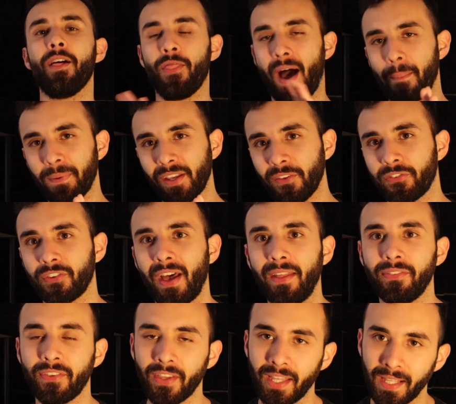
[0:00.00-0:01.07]
That being
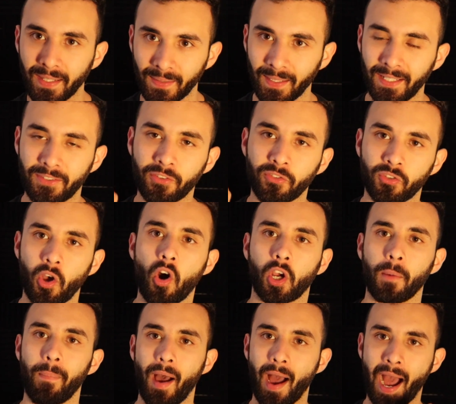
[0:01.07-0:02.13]
said, let's
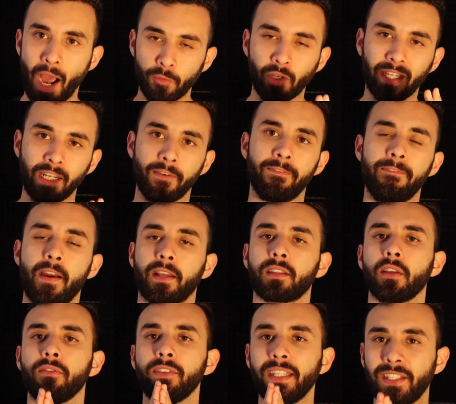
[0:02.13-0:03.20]
talk about how you can
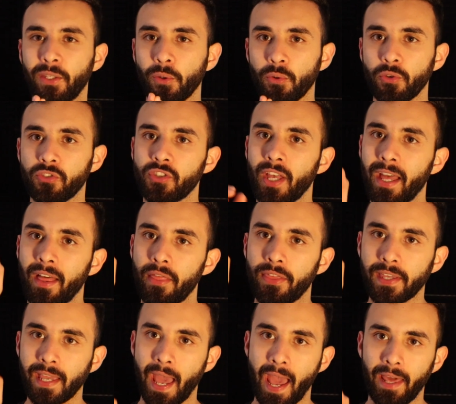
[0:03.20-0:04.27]
effectively use
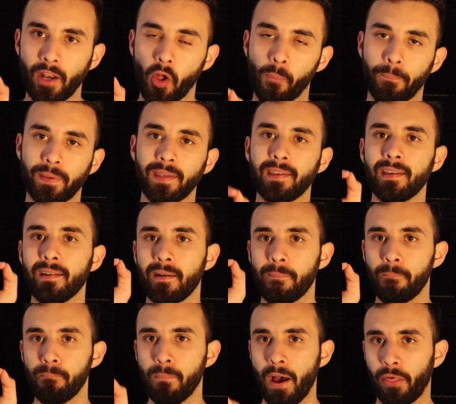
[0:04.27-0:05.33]
the NLP
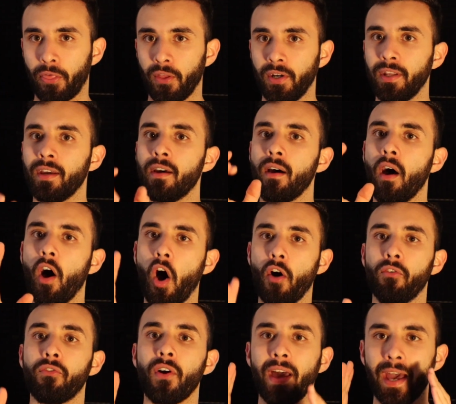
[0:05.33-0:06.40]
method
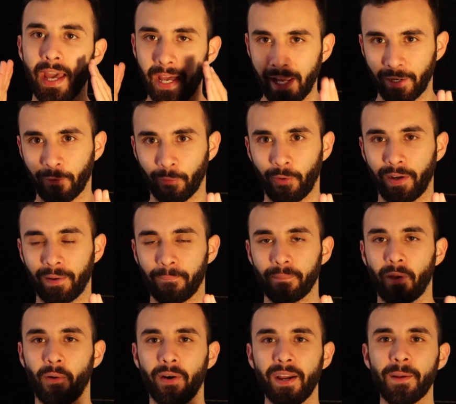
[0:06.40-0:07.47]
of anchoring.
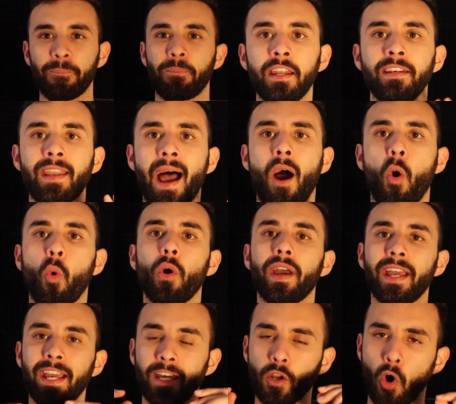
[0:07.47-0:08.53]
All right? Now,
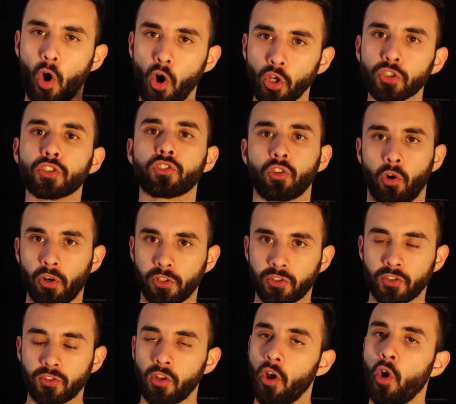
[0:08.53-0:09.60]
it all
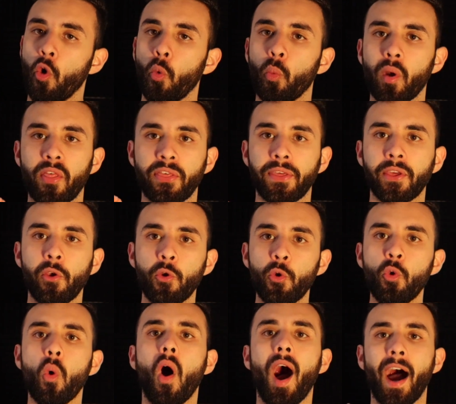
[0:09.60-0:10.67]
starts with
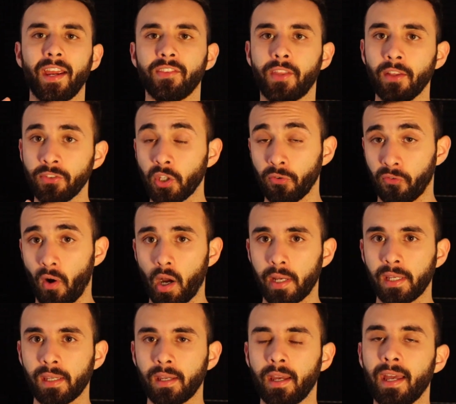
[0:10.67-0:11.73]
you
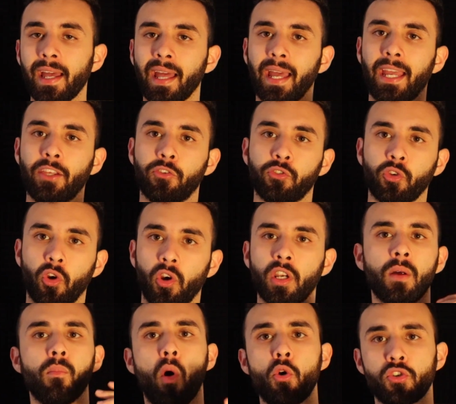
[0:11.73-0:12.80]
identifying a certain
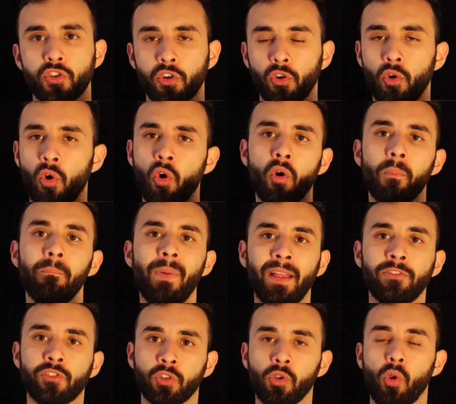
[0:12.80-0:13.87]
emotional,
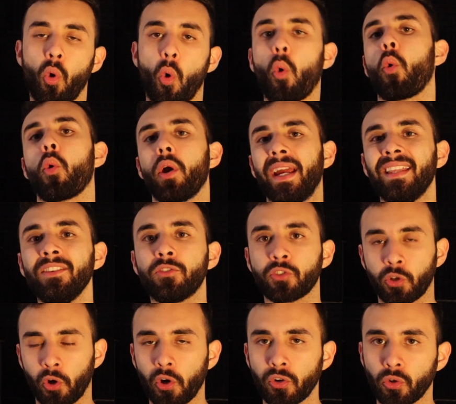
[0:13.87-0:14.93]
mental, or
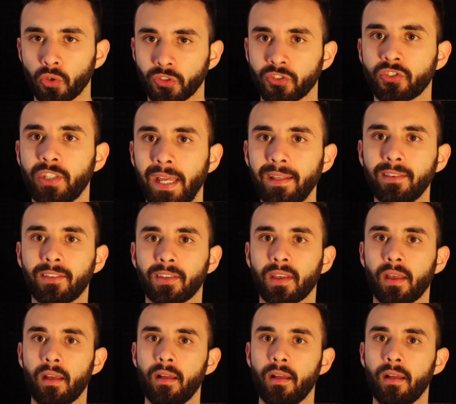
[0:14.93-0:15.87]
internal state